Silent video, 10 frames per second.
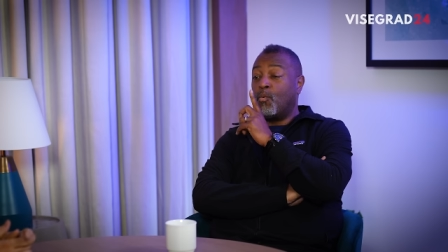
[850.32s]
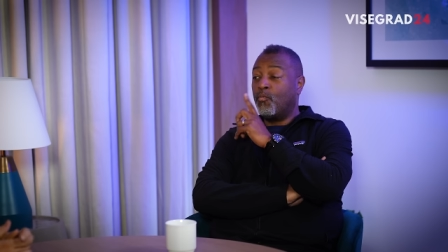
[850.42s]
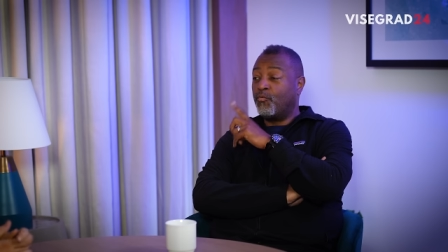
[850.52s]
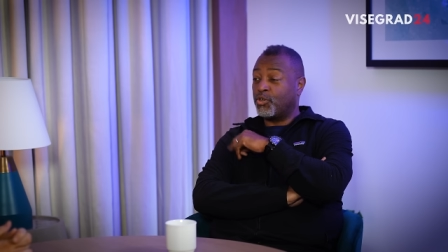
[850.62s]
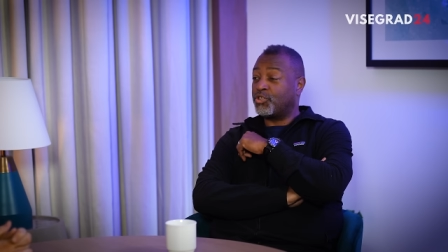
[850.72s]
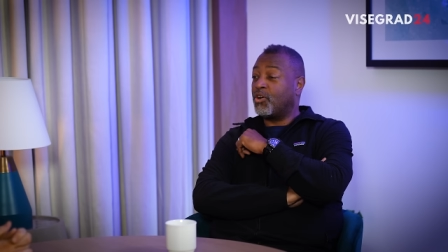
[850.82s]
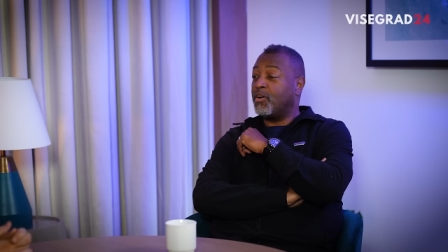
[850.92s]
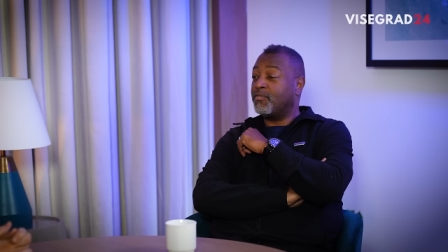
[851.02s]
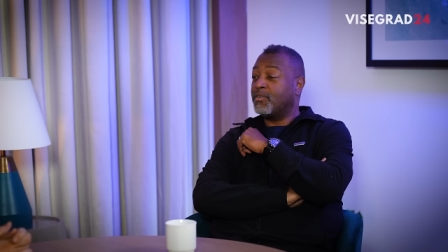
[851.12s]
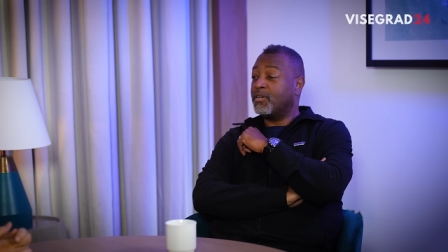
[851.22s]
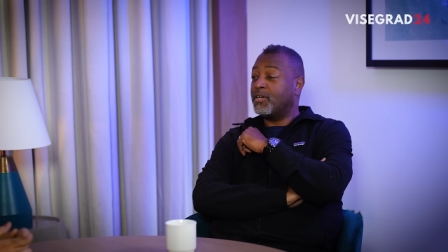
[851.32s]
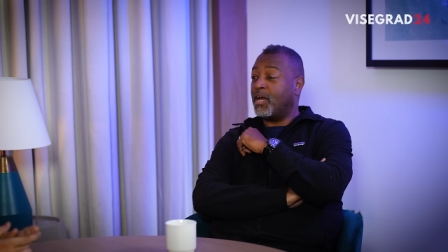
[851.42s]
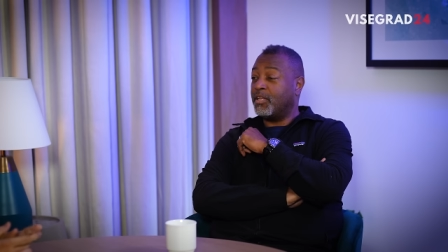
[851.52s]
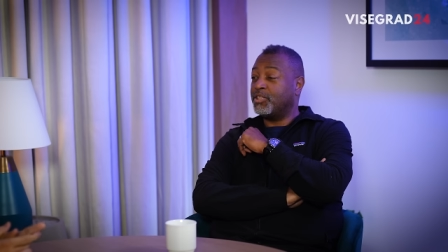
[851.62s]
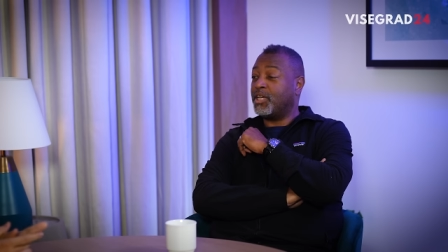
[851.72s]
First off,
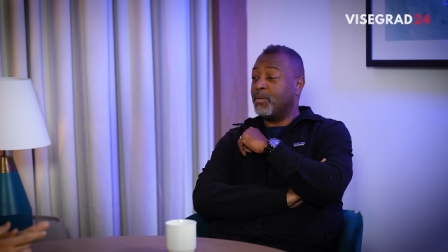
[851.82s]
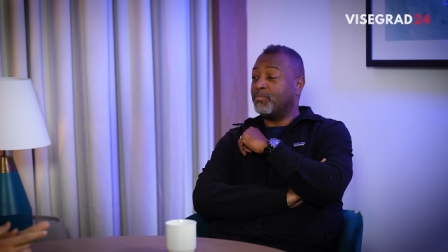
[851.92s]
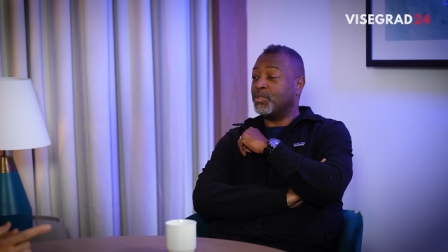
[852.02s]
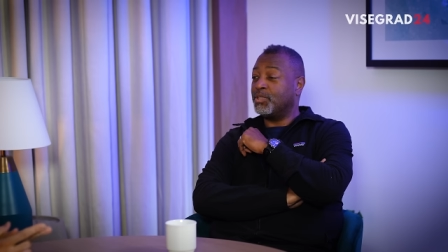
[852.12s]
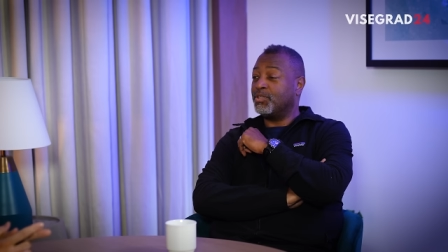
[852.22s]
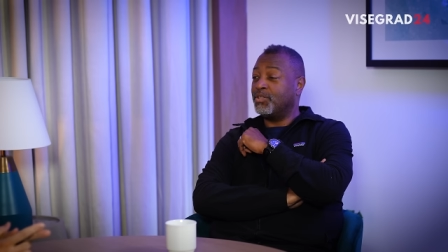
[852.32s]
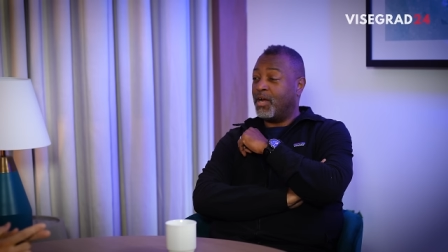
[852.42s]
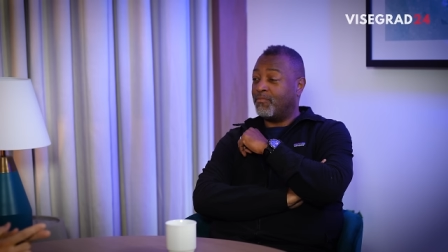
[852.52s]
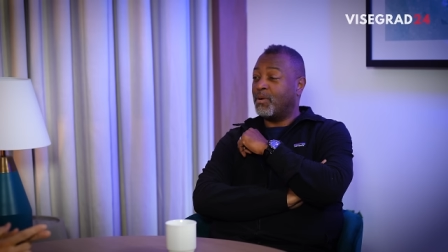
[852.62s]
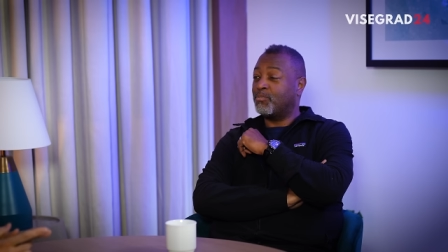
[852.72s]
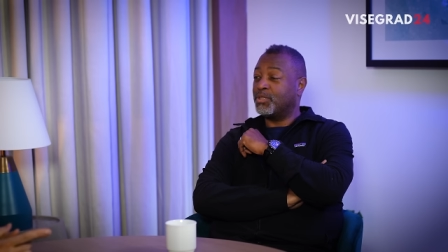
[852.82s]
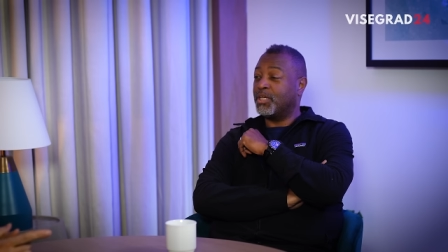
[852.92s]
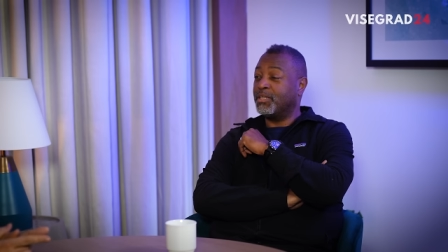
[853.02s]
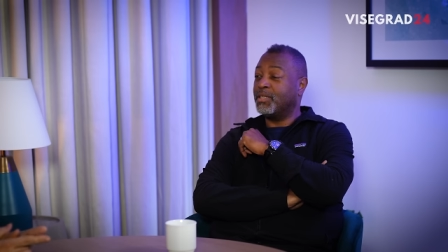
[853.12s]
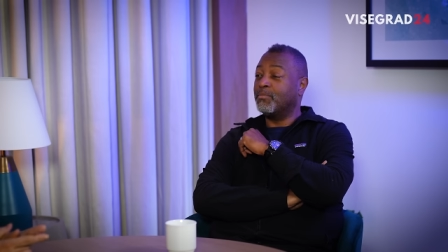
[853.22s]
college campuses do not
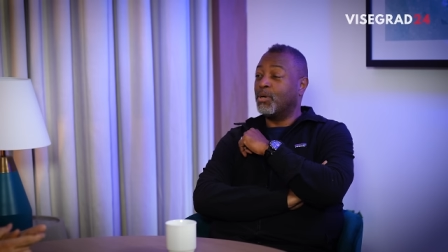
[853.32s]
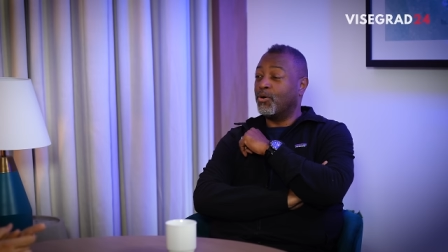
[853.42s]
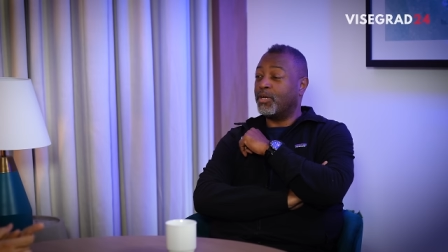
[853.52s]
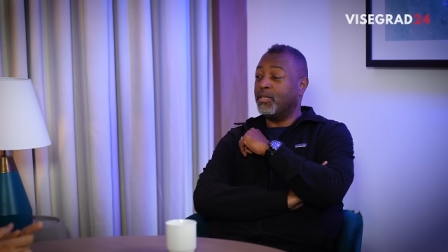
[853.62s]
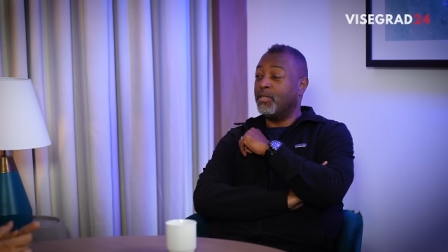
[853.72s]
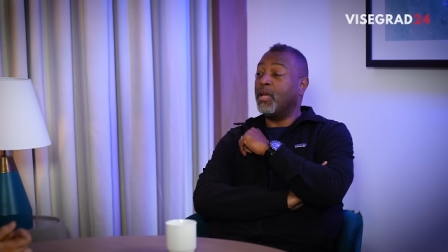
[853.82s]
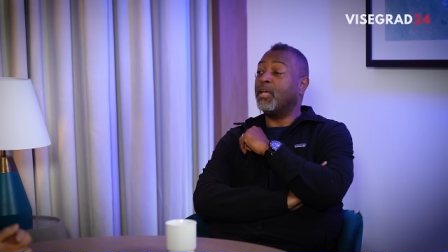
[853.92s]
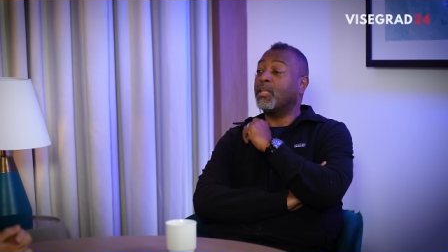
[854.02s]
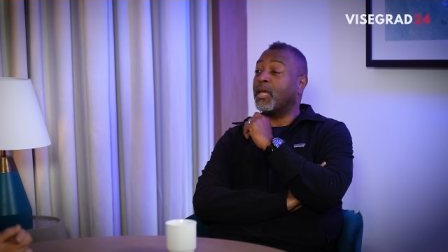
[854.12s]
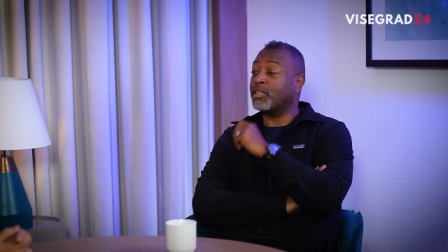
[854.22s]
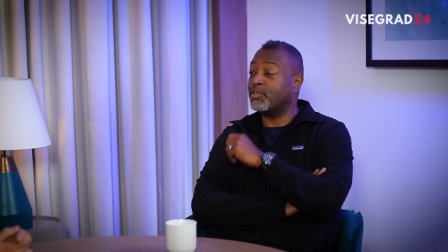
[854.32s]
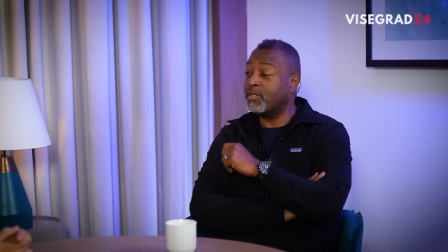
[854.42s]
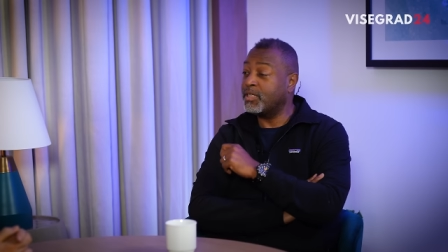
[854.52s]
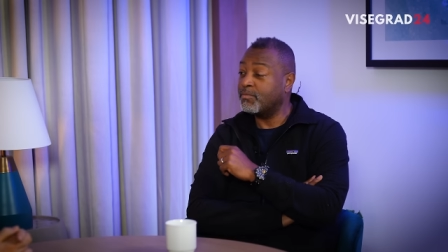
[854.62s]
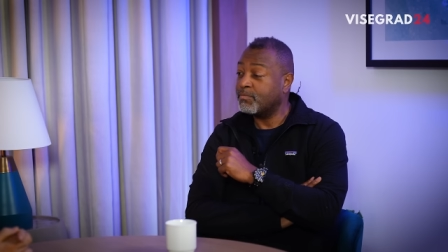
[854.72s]
represent the American
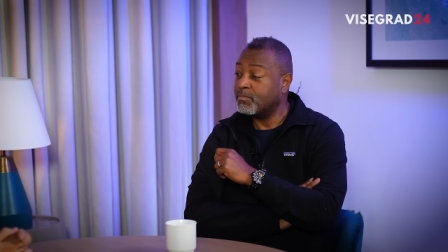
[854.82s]
electorate